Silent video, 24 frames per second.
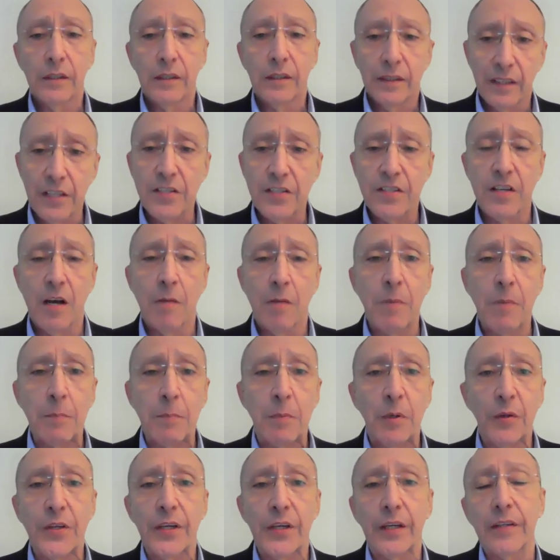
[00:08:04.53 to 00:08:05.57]
At least some
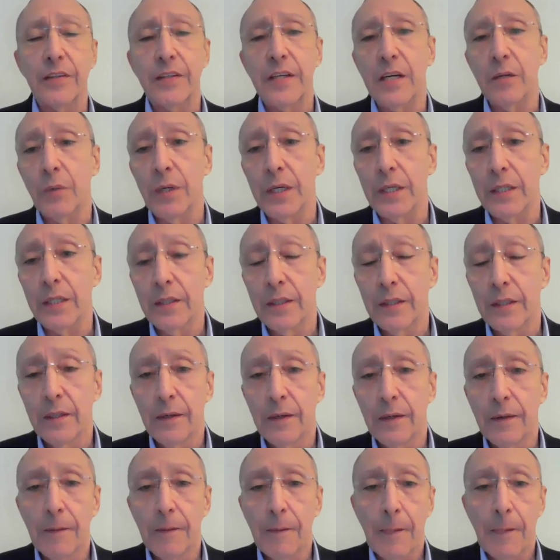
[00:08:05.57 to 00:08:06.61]
people think it that way.
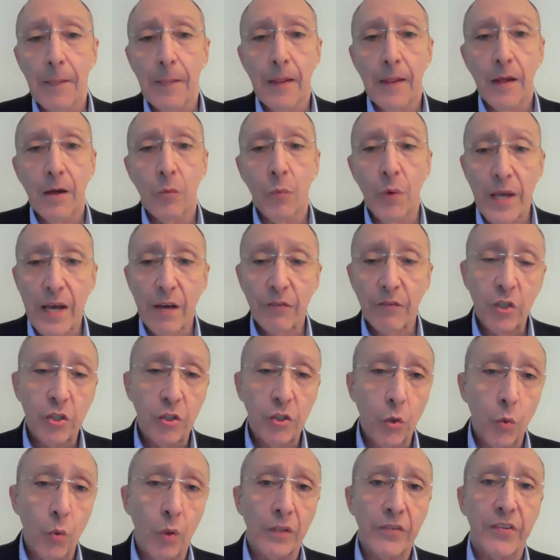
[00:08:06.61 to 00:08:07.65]
We have to
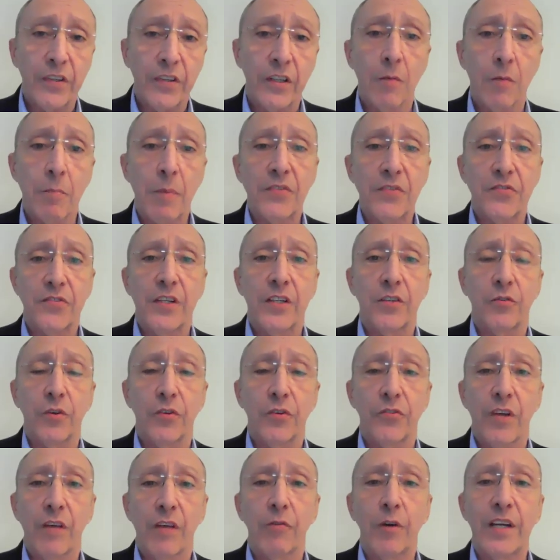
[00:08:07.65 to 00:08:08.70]
do what's in our best
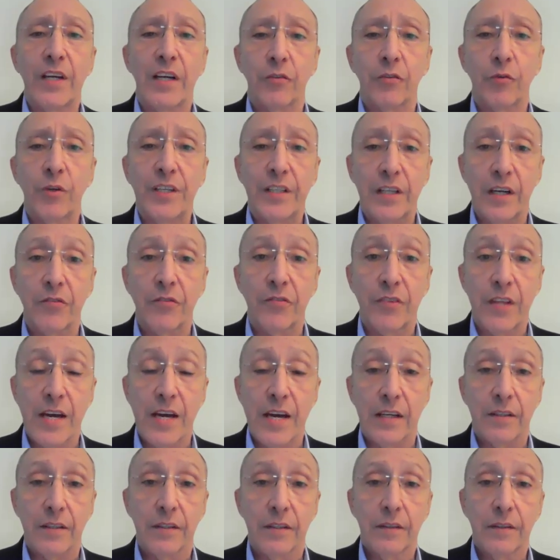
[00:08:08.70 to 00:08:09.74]
interest. Every country does
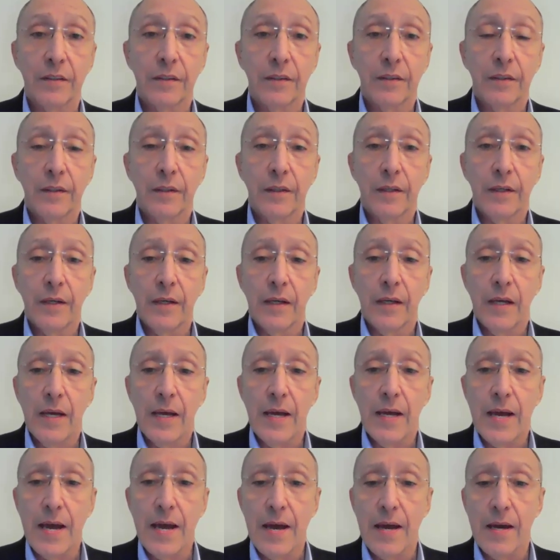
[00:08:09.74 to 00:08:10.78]
that.
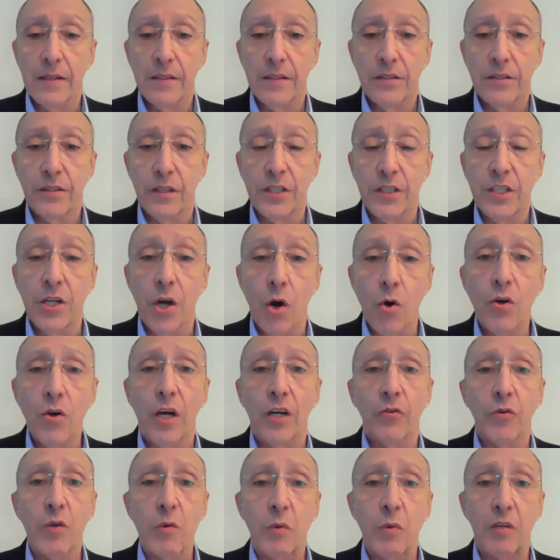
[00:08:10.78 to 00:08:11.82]
And no
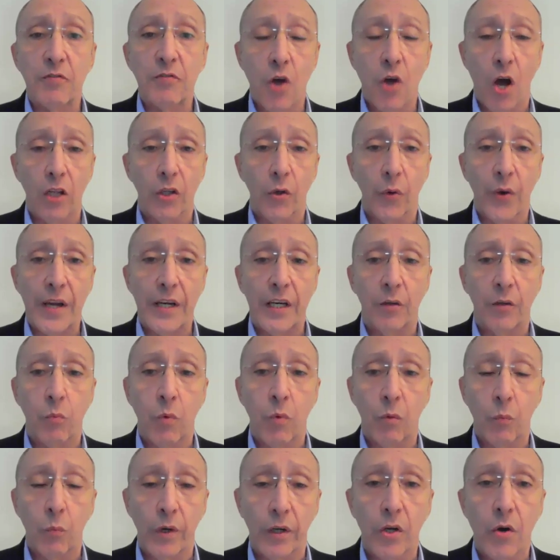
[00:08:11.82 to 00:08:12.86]
country would have tolerated
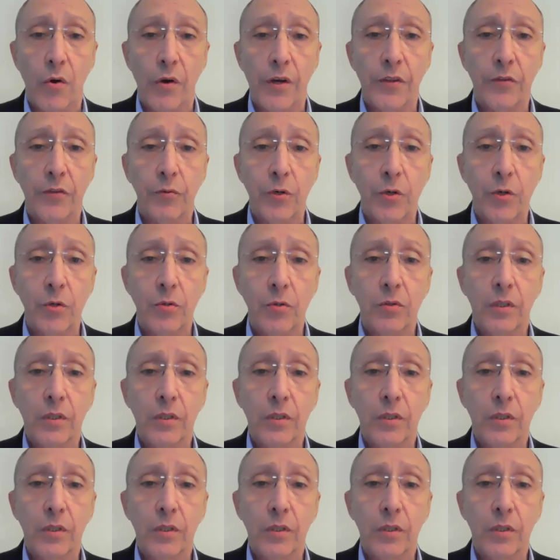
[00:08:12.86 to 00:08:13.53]
what we're going through.